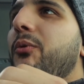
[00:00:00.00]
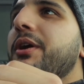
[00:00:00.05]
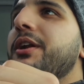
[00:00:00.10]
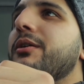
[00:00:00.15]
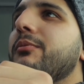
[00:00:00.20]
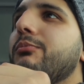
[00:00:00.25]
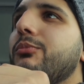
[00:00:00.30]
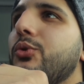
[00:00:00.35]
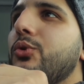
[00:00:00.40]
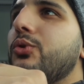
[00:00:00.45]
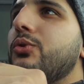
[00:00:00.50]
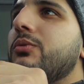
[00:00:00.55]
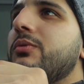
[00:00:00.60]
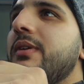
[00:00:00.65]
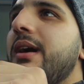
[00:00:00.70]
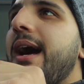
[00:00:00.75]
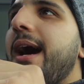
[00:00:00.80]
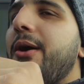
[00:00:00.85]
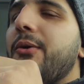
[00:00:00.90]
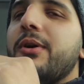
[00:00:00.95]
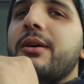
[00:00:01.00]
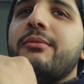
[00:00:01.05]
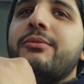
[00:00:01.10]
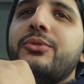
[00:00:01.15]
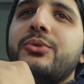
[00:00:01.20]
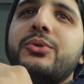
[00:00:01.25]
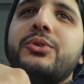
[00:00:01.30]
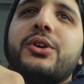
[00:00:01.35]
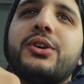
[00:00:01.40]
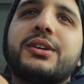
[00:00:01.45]
wanna move out of
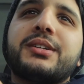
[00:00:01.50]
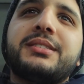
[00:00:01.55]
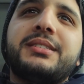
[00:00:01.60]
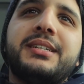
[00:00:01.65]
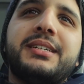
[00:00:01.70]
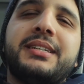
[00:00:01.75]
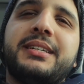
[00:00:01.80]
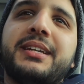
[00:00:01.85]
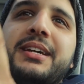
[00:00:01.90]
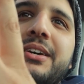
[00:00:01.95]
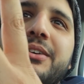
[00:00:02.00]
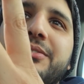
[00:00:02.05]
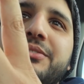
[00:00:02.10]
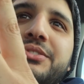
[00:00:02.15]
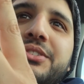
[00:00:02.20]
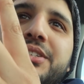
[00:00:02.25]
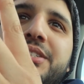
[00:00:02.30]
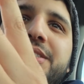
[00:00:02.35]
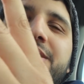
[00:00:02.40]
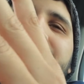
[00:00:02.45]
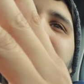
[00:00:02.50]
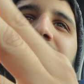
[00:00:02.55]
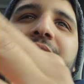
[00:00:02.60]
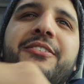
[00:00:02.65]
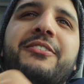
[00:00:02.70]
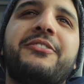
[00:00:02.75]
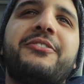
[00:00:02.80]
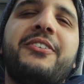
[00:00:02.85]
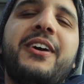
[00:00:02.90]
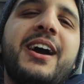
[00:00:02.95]
New York City now. Just
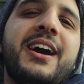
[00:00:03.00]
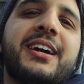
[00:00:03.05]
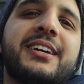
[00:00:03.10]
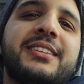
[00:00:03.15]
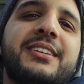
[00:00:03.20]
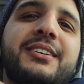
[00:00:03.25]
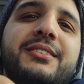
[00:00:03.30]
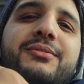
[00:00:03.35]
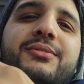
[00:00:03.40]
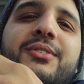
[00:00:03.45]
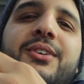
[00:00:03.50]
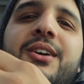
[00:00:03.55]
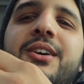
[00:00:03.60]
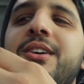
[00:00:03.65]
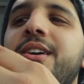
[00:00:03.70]
the fact of